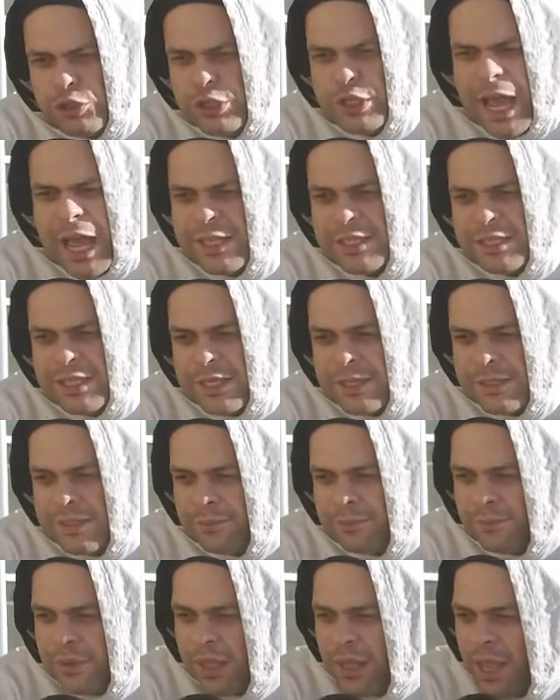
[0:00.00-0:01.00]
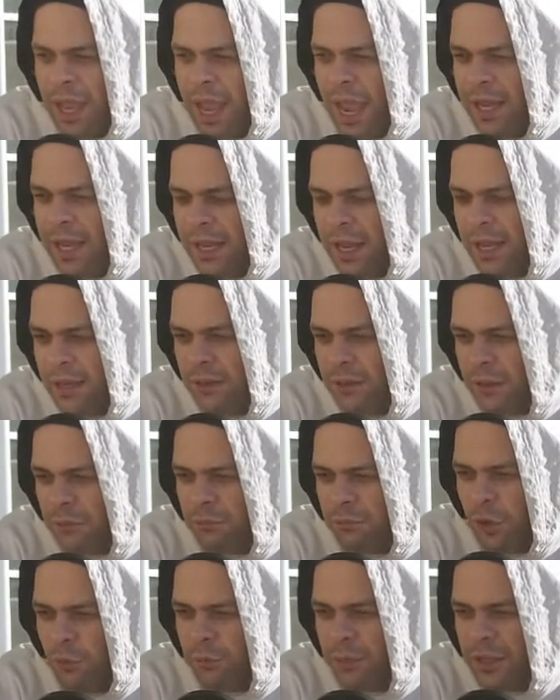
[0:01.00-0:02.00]
Nazism." And then the
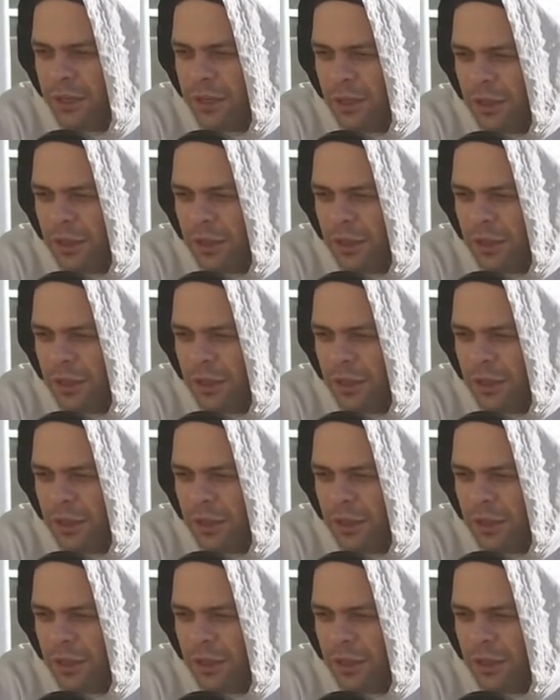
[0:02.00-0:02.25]
moment